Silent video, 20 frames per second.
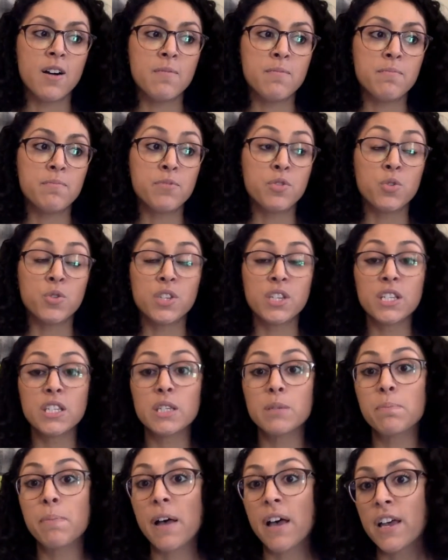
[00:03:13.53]
use a
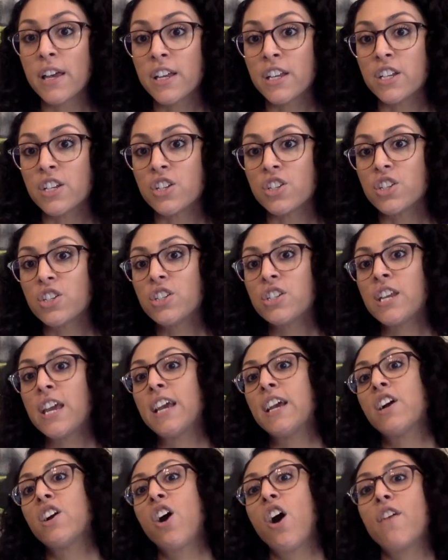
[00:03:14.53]
sponge, take
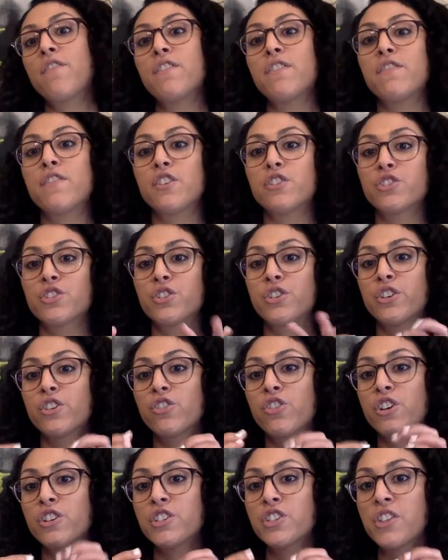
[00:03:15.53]
a coffee filter and
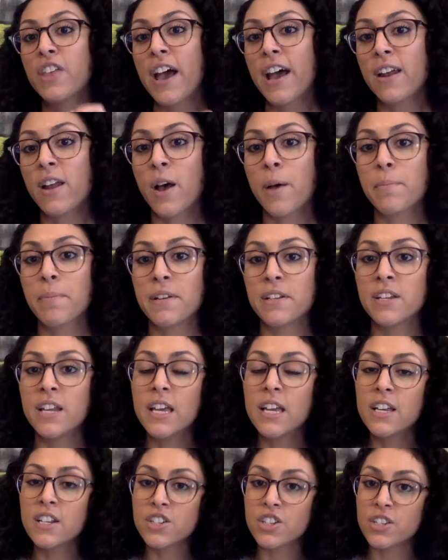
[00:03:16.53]
crunch that up, and
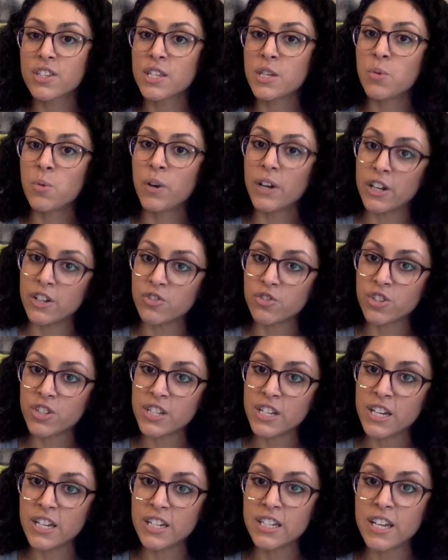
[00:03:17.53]
just see what
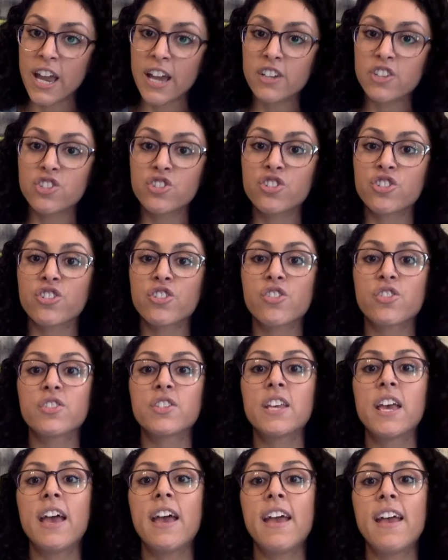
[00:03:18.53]
interesting textures
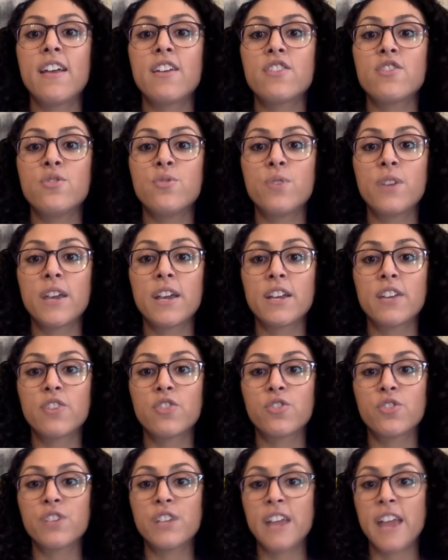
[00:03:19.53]
you can
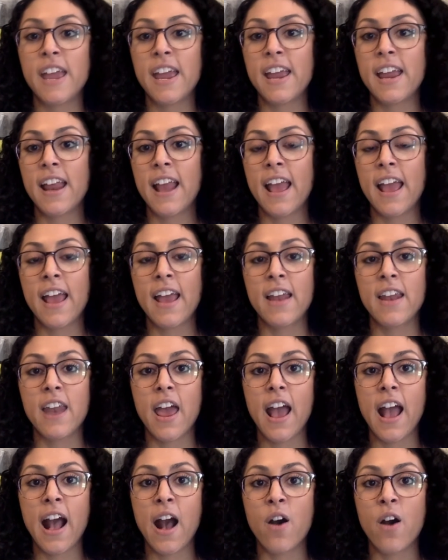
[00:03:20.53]
create and
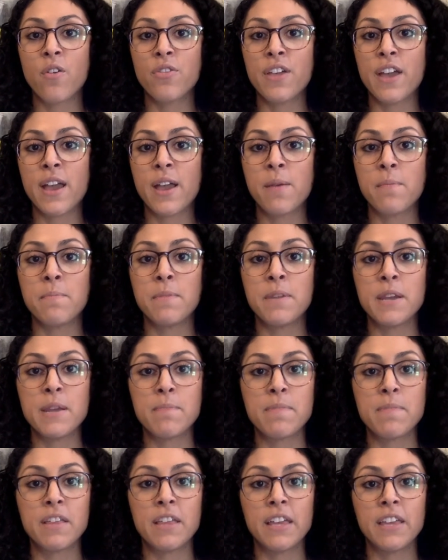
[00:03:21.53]
how they
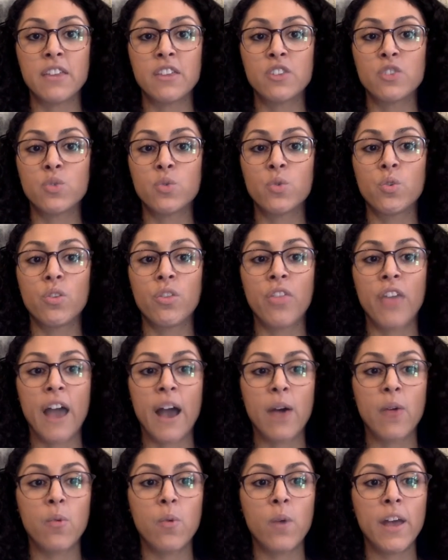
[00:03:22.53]
manipulate the tool
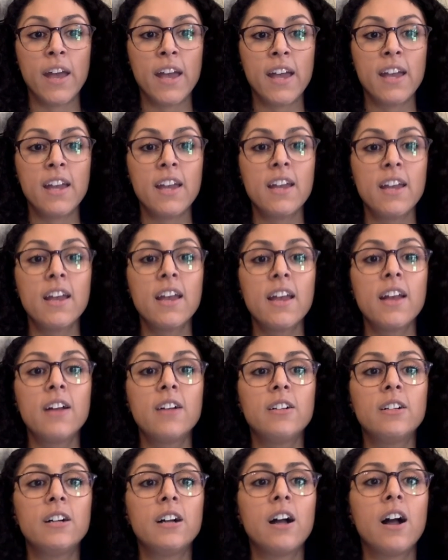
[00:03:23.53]
that way.
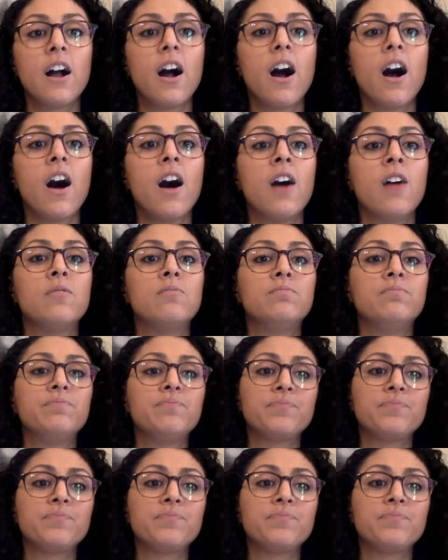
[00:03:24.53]
And